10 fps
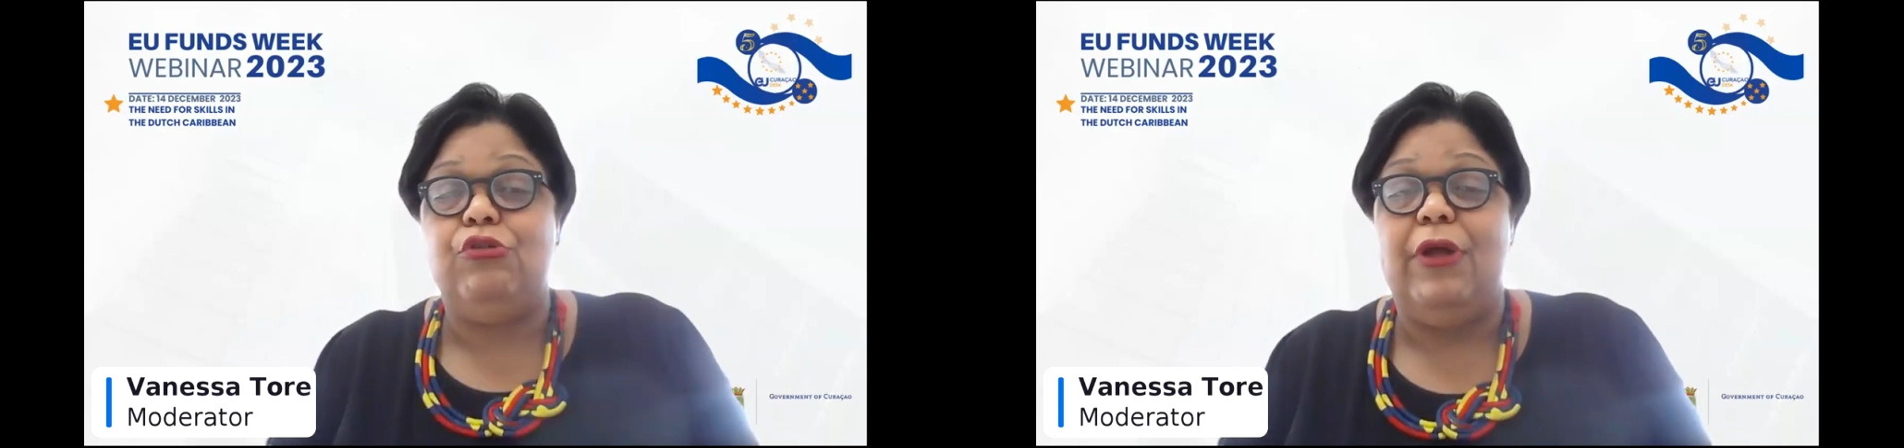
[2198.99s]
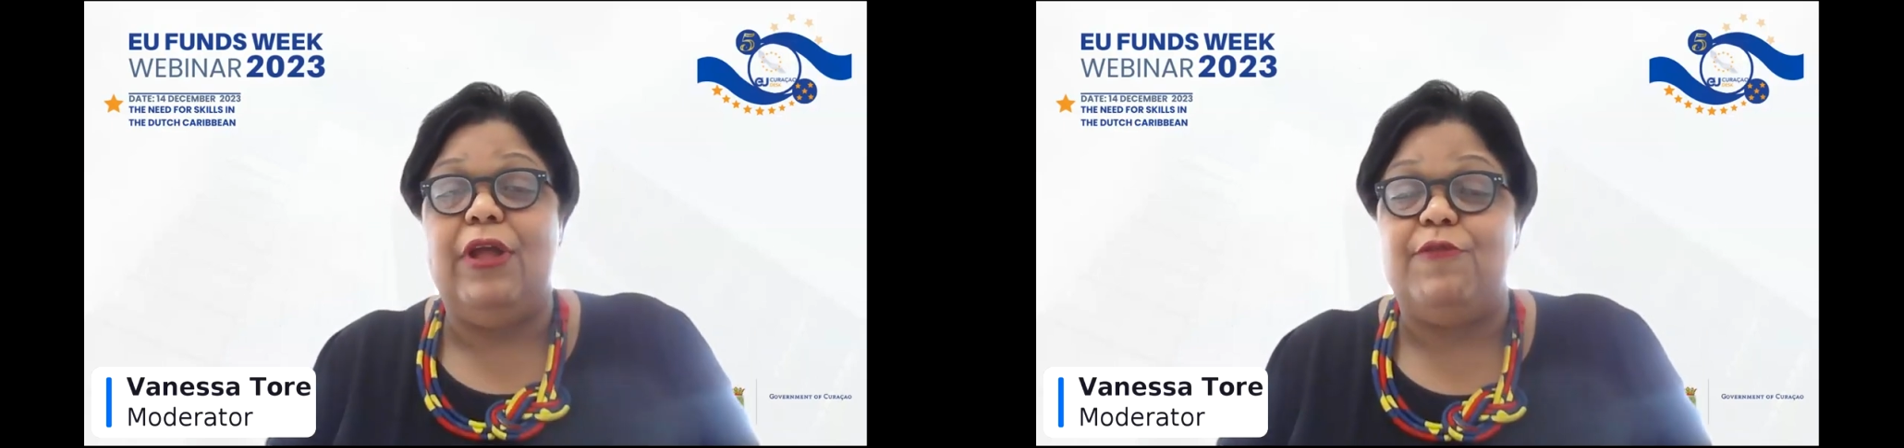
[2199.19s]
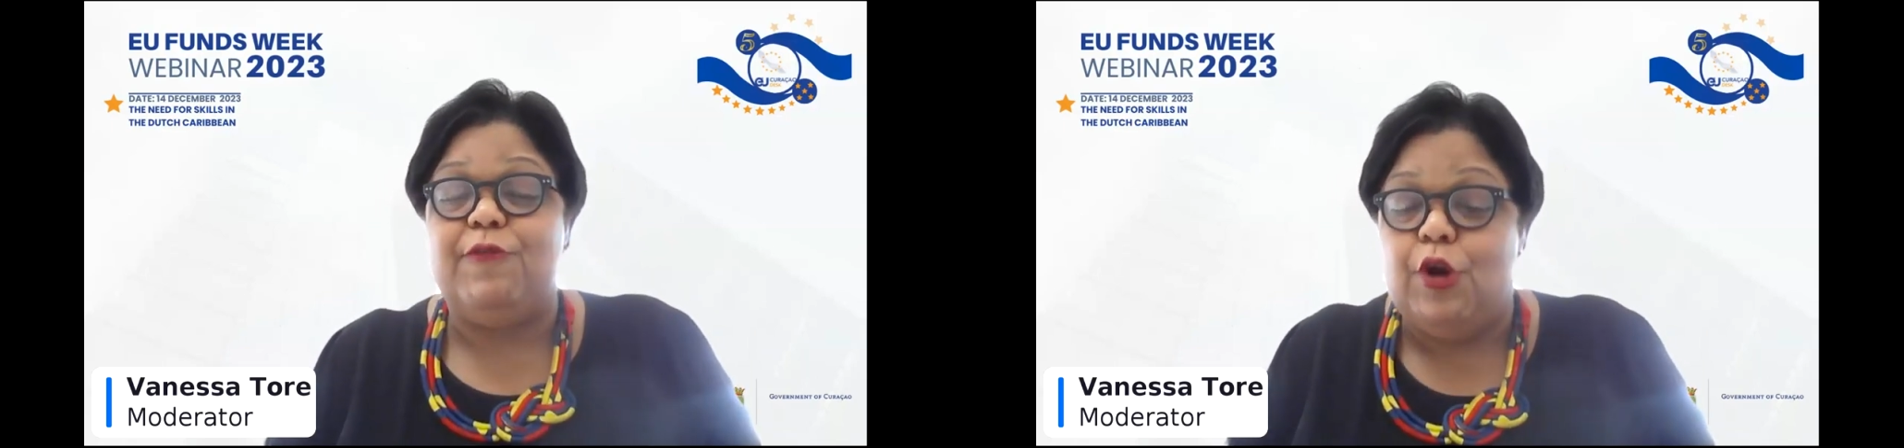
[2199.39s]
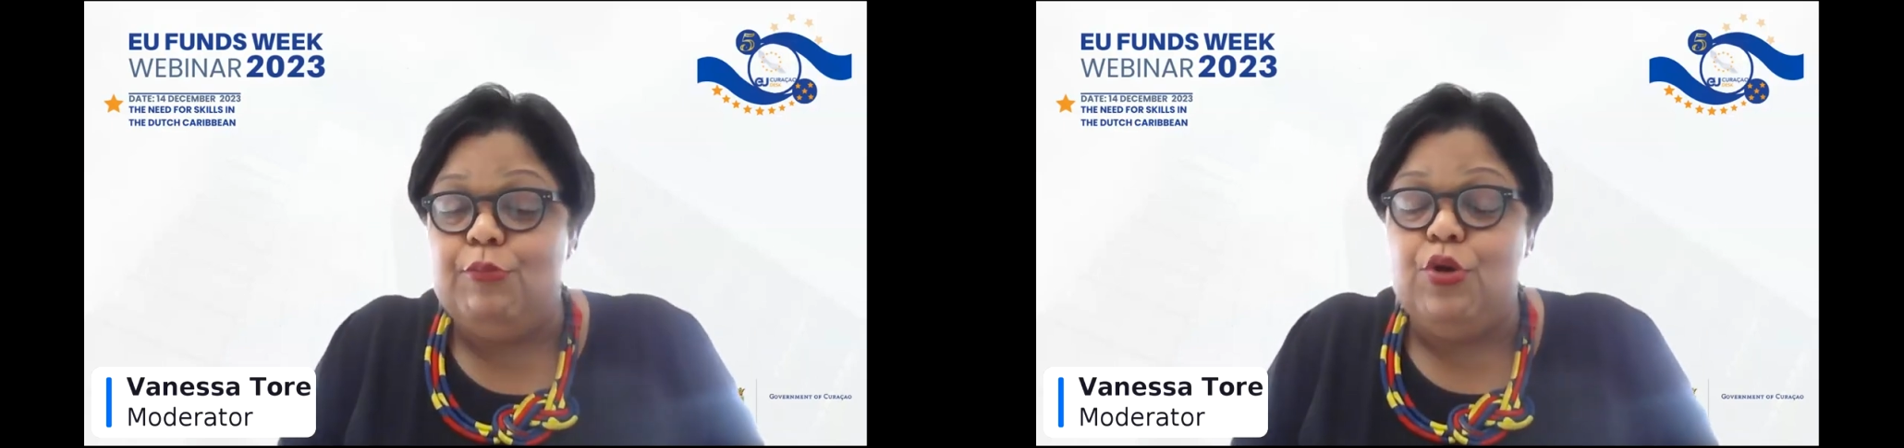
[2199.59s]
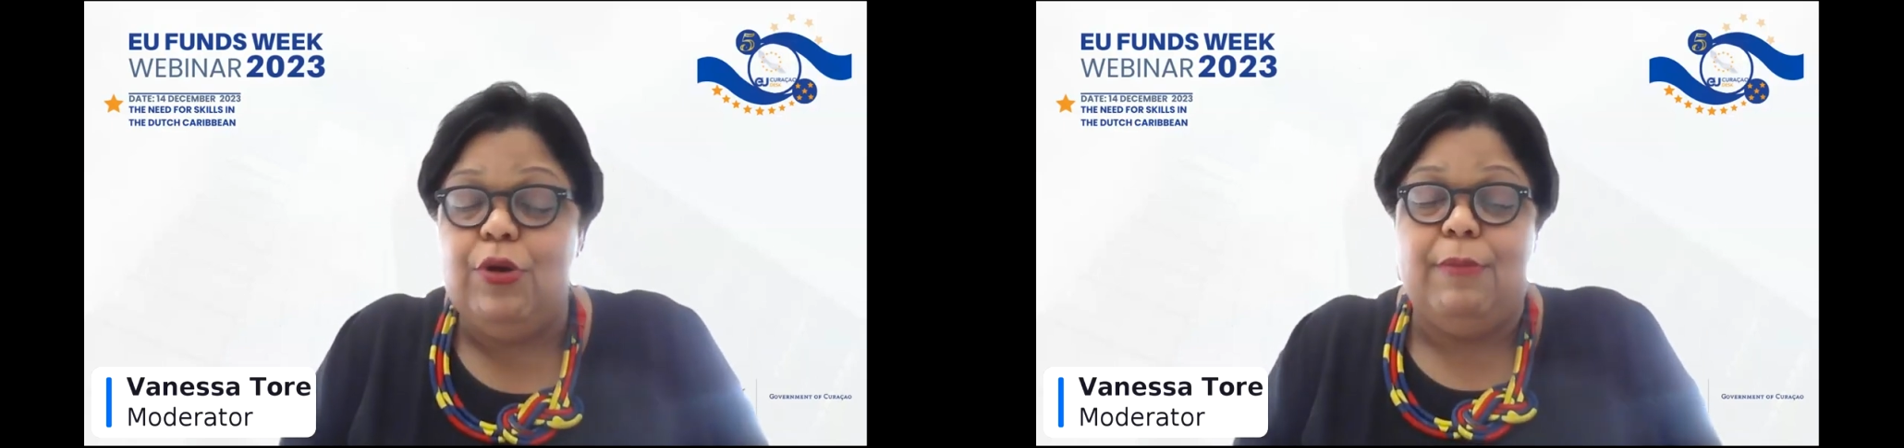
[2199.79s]
to
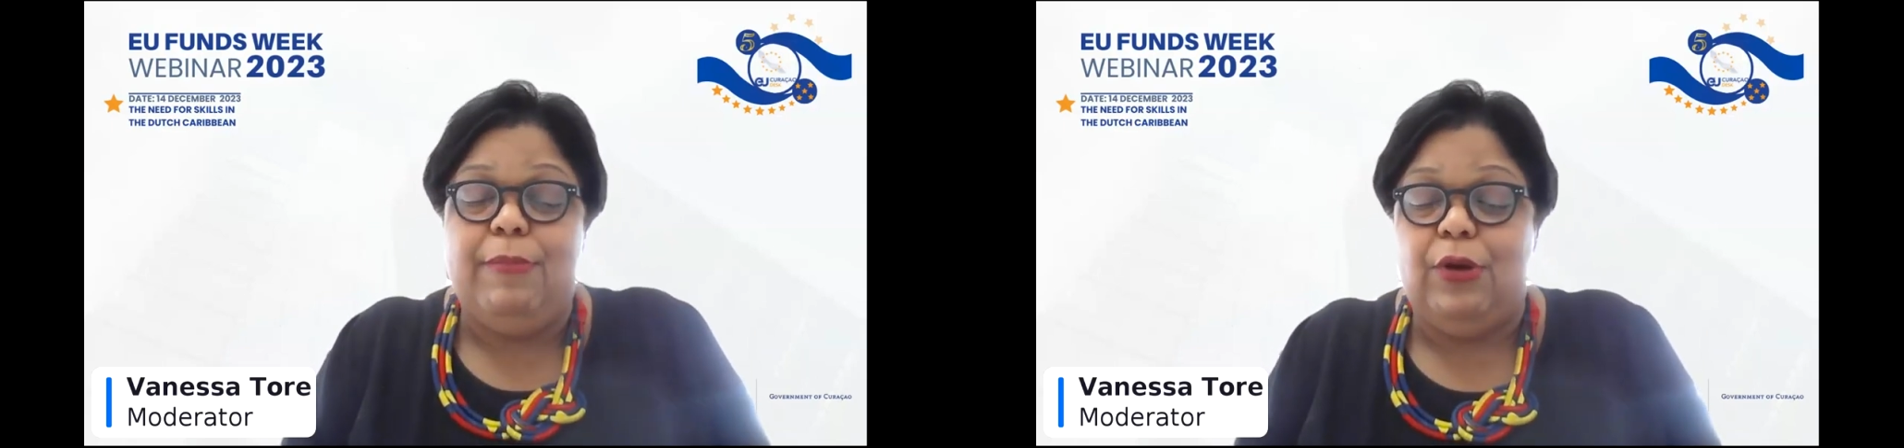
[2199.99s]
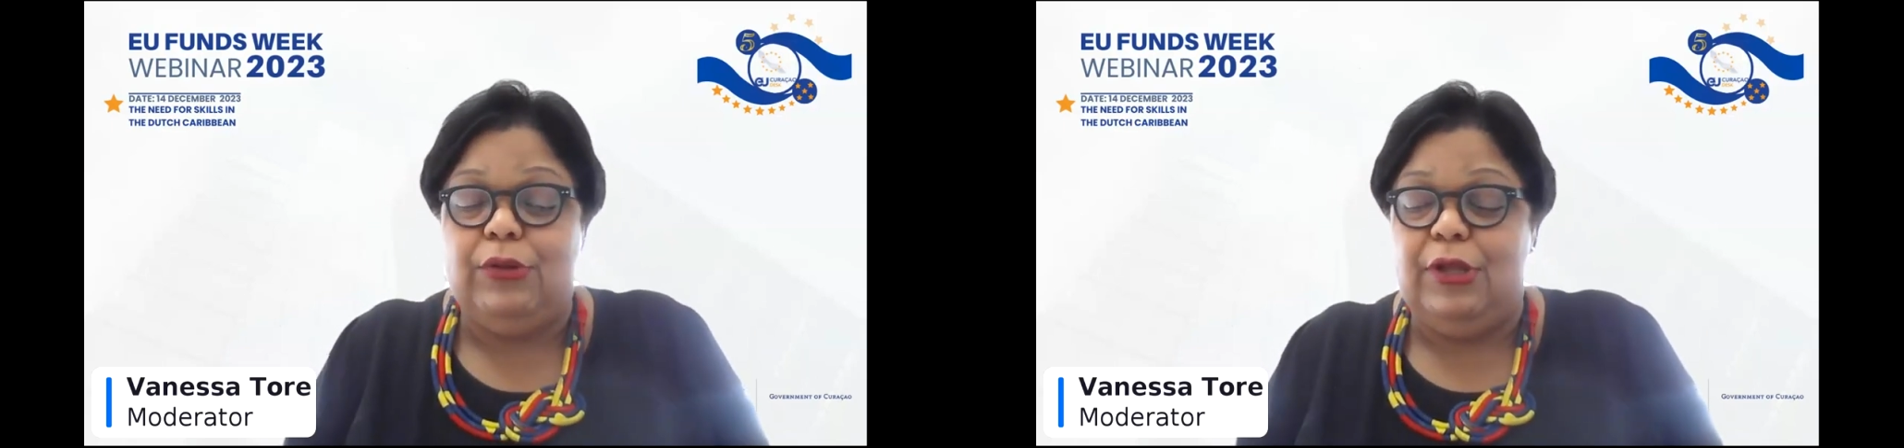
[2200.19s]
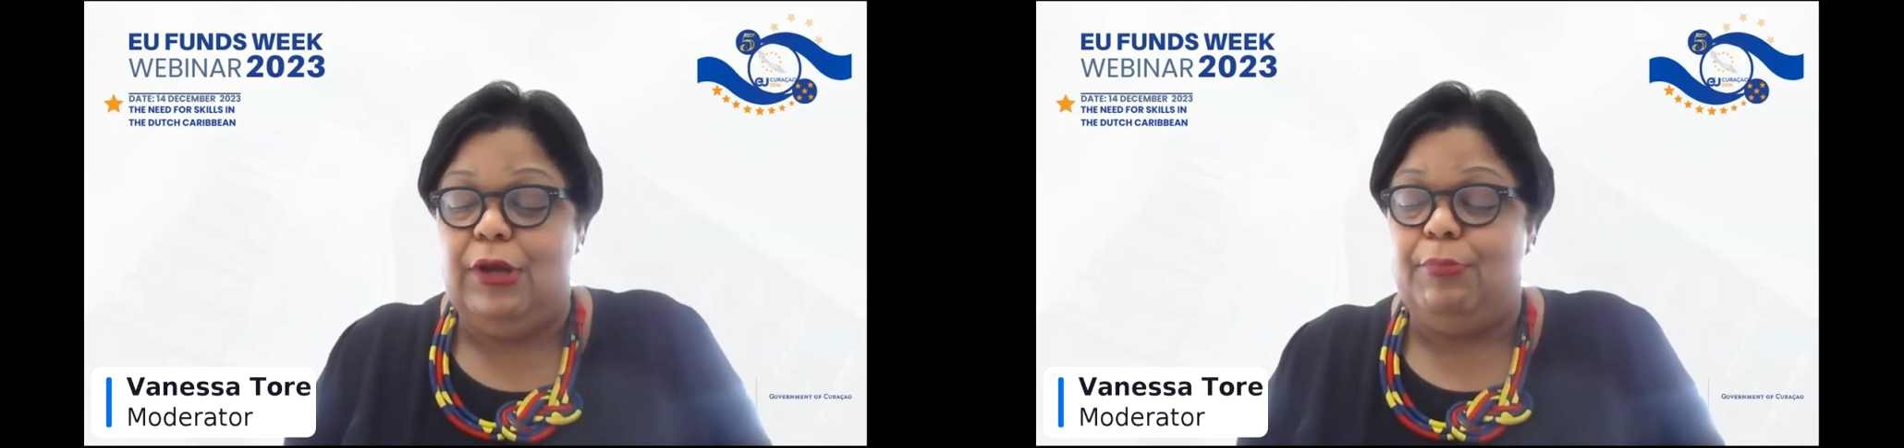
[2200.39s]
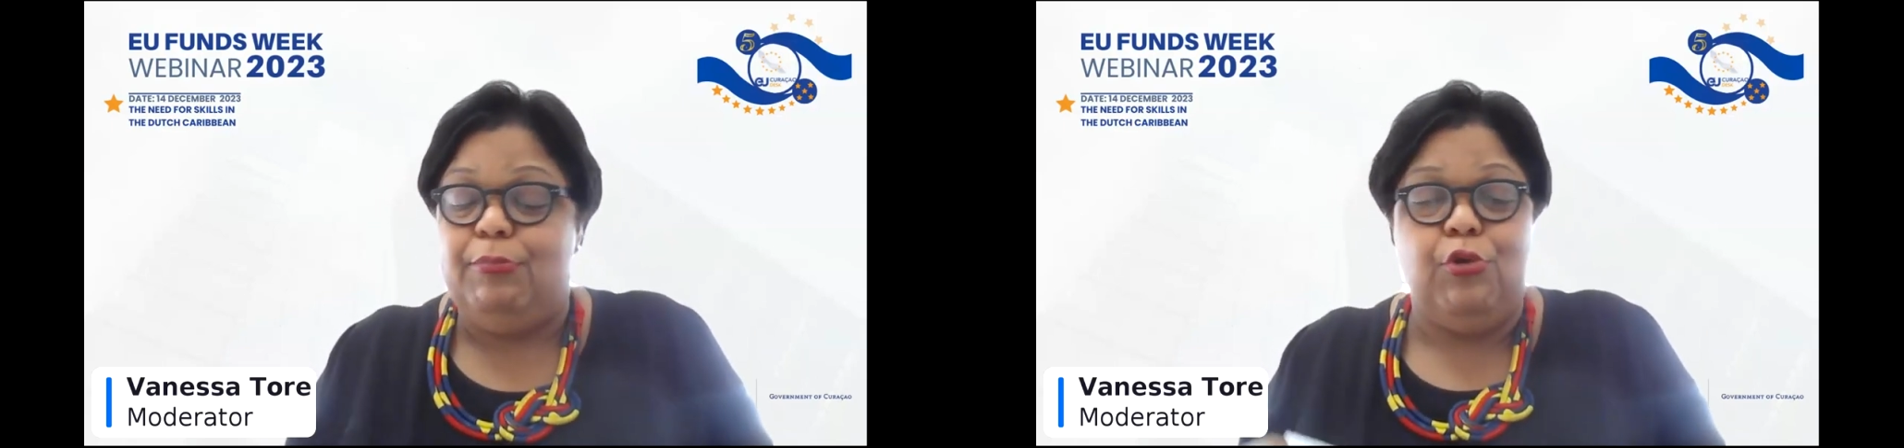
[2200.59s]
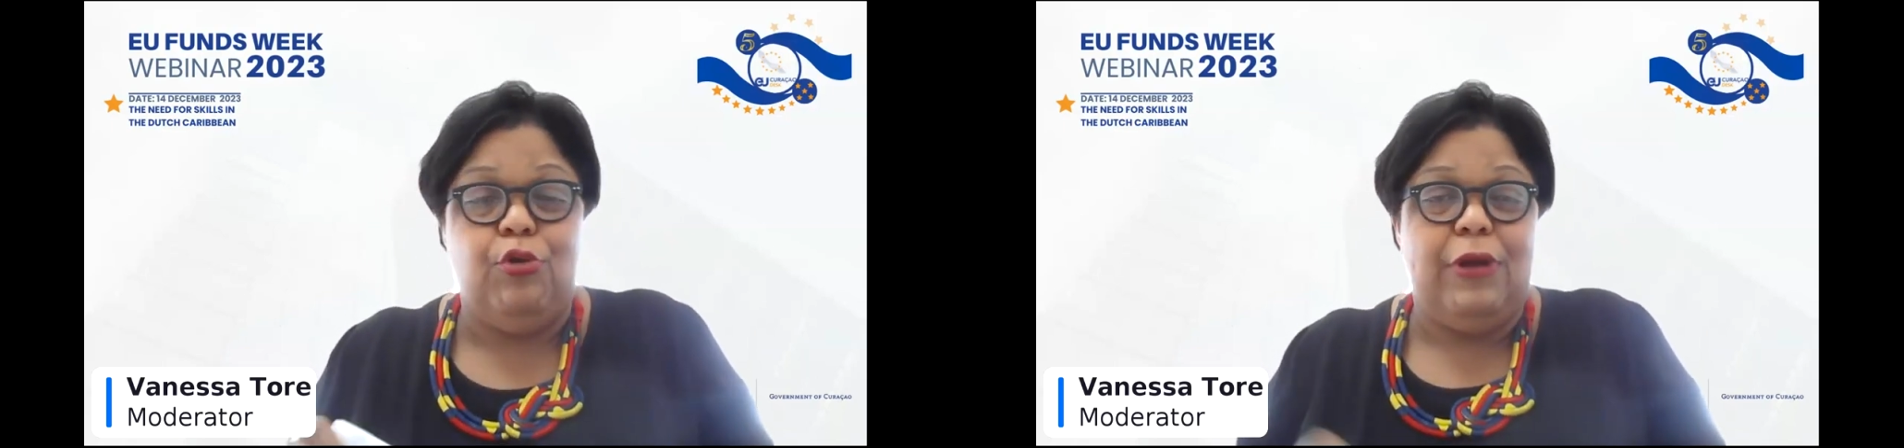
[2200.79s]
inform you about the
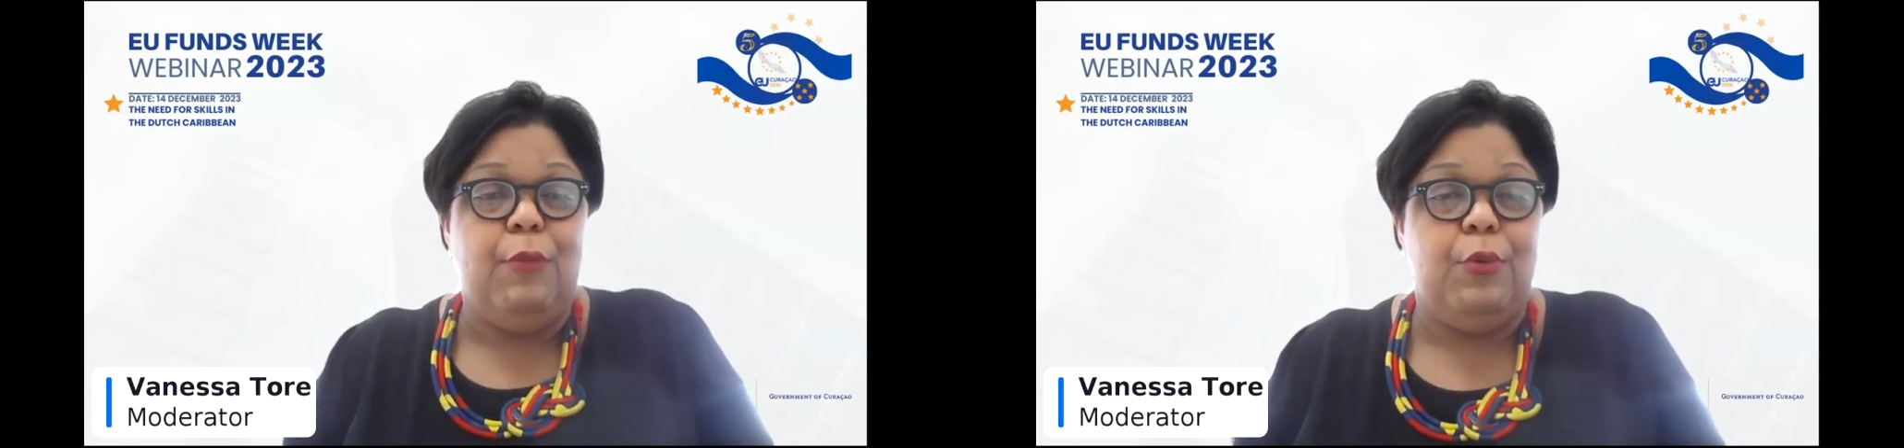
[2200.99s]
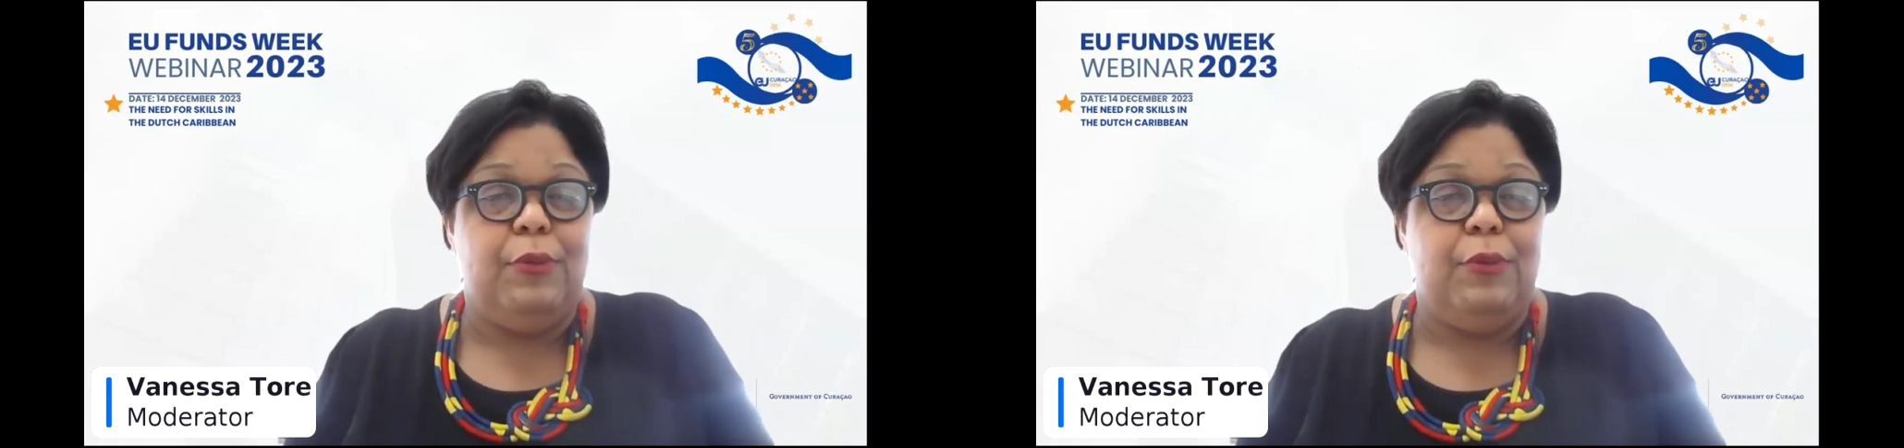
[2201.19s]
program.